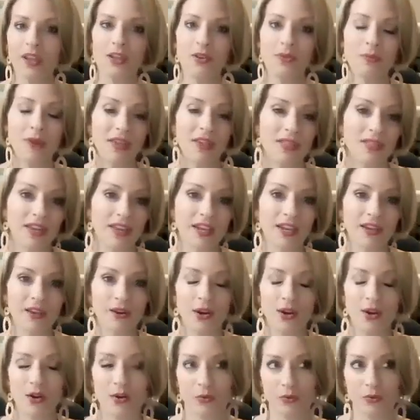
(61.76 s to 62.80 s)
You might think,
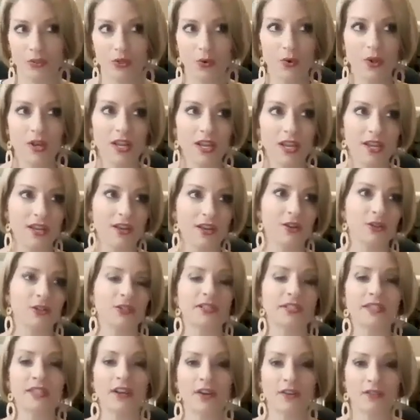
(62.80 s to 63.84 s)
oh, 20
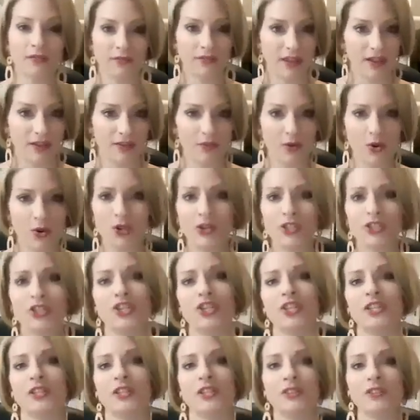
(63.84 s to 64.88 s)
years. Oh, of course
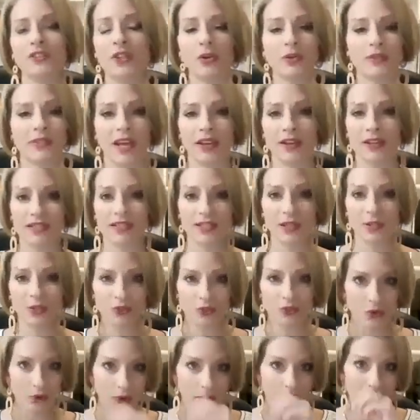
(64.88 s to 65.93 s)
she knows how to sell
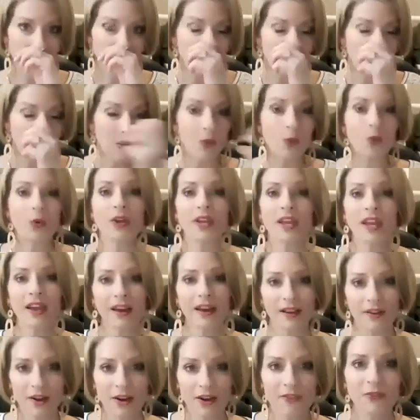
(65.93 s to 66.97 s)
jewelry. Well,
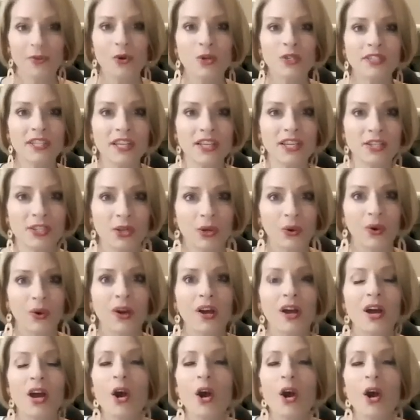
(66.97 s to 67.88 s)
yeah, of course I do.